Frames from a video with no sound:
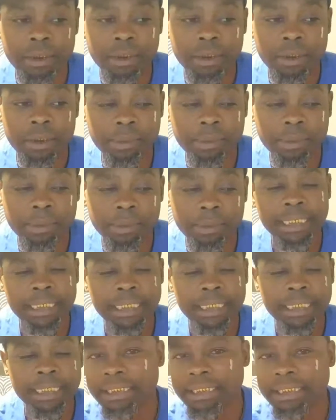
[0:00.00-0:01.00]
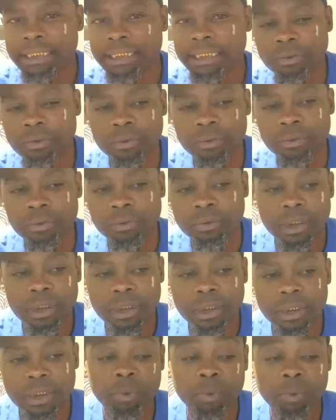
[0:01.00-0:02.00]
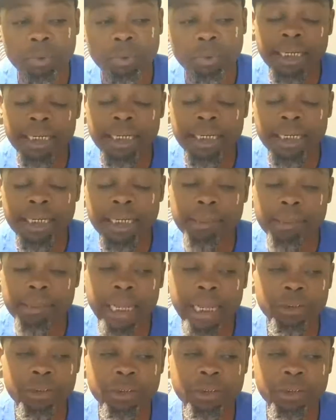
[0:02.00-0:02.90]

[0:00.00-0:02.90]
but it tends to grow. Uh, one time I actually